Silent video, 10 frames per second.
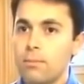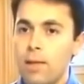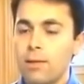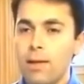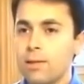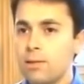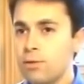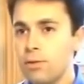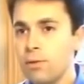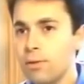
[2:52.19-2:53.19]
Now that
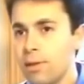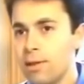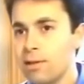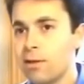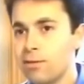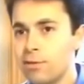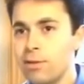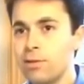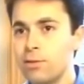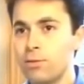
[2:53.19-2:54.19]
is totally in
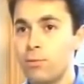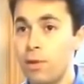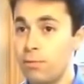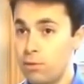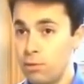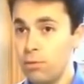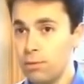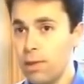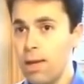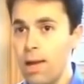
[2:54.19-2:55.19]
contradiction to what I was
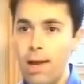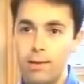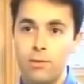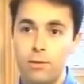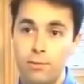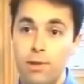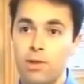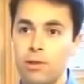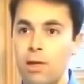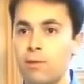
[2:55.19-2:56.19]
told and to the
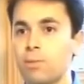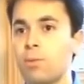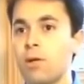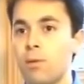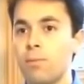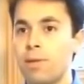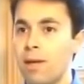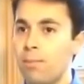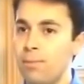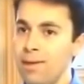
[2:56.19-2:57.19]
religion that I was brought up with
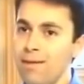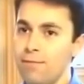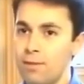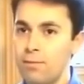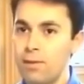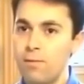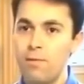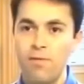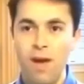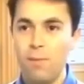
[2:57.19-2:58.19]
and I believed in with
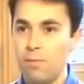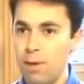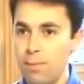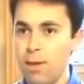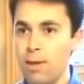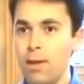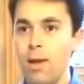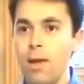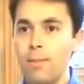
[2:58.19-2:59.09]
every fiber of my being.